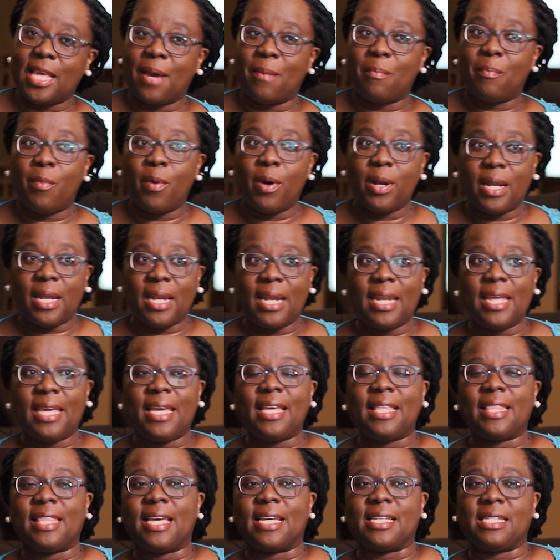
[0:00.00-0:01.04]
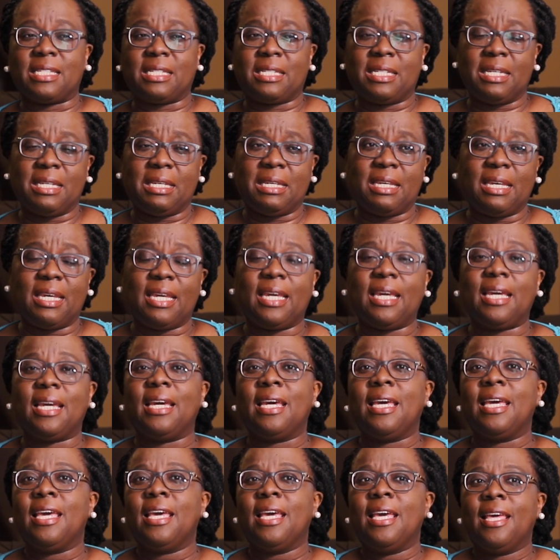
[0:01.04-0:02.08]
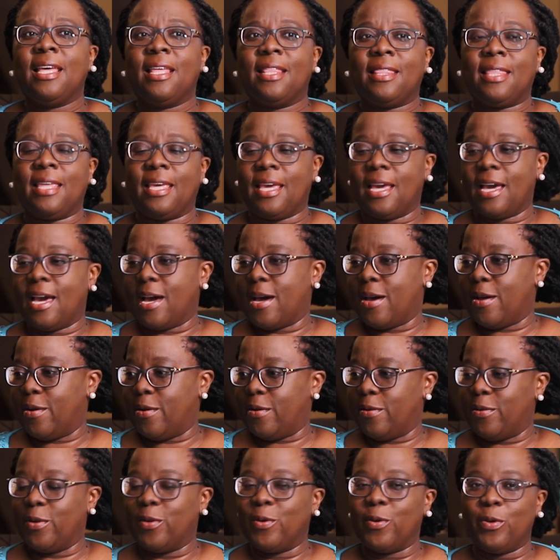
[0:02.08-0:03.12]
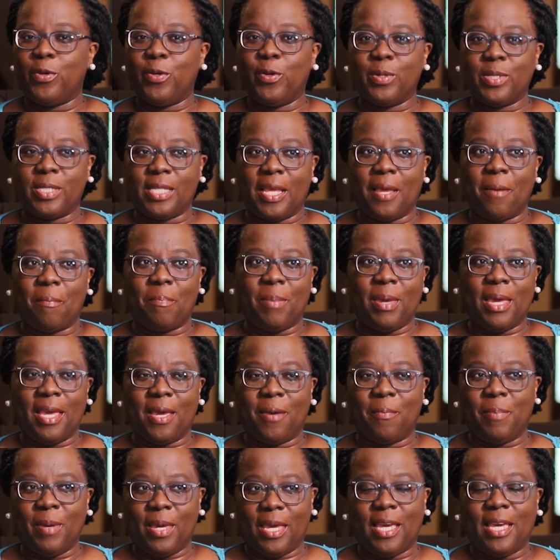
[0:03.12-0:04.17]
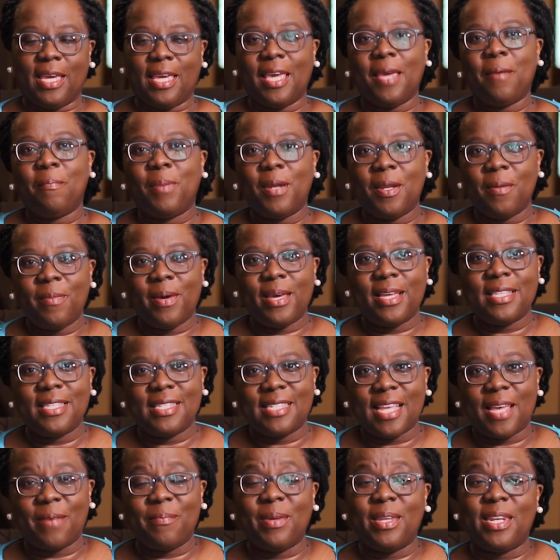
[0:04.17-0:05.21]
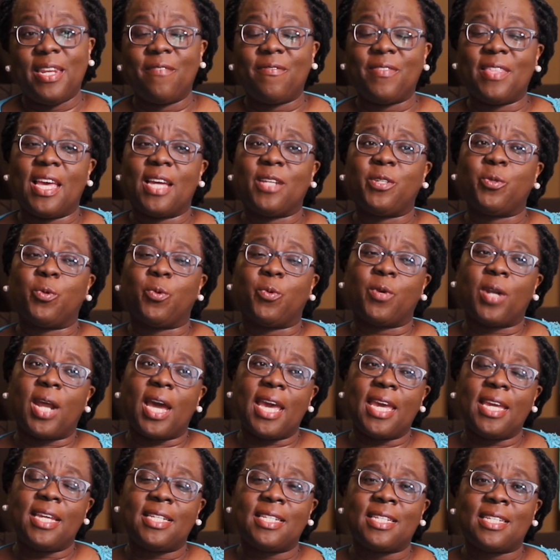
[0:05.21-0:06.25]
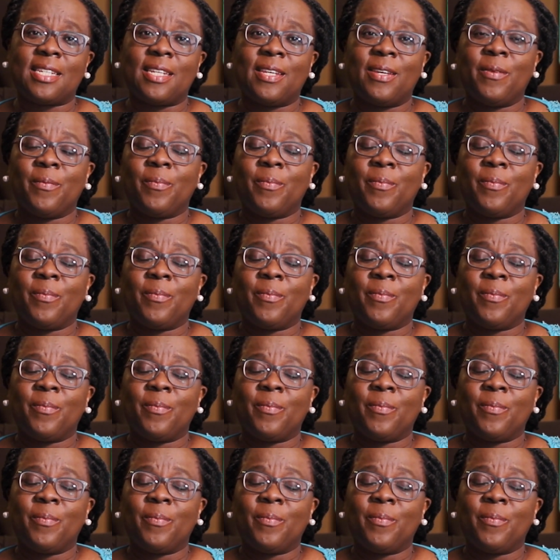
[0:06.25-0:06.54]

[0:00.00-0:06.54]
They are modeling, they are sticking, they are, using big implements. If they are to write,